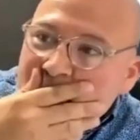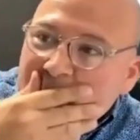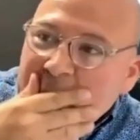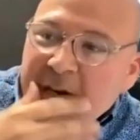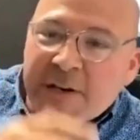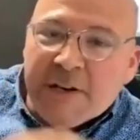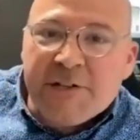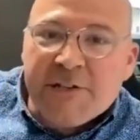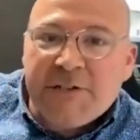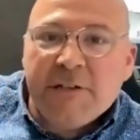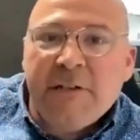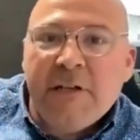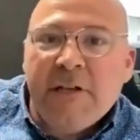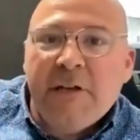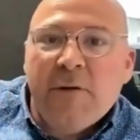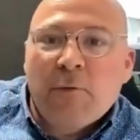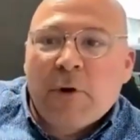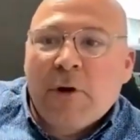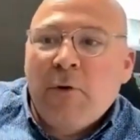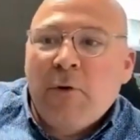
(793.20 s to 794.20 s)

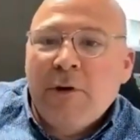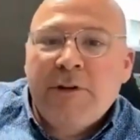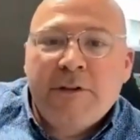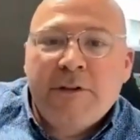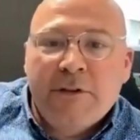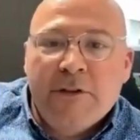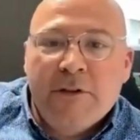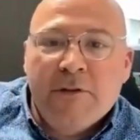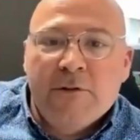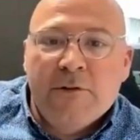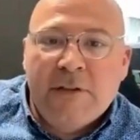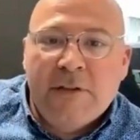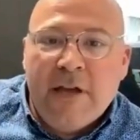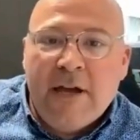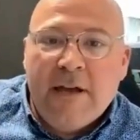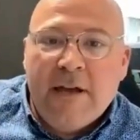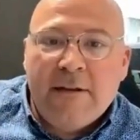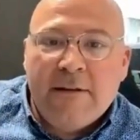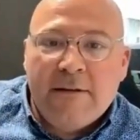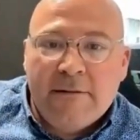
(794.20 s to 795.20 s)
initially we're going to use
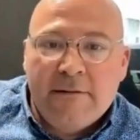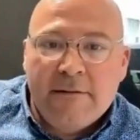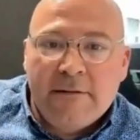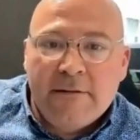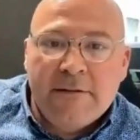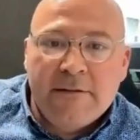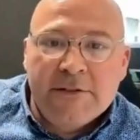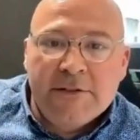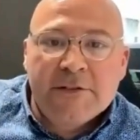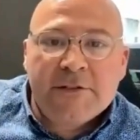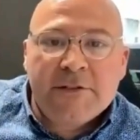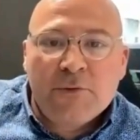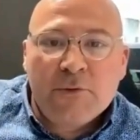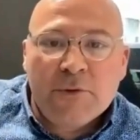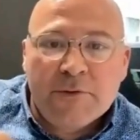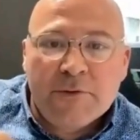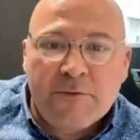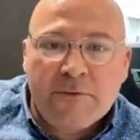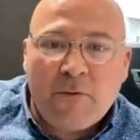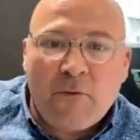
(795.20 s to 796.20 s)
that just to
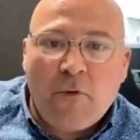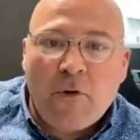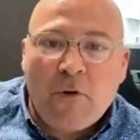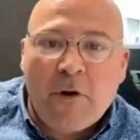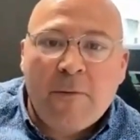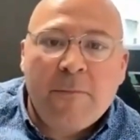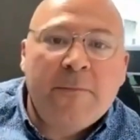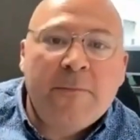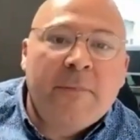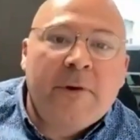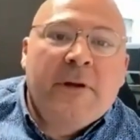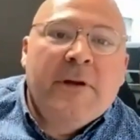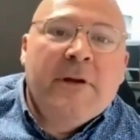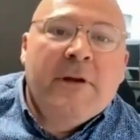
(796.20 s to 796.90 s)
inform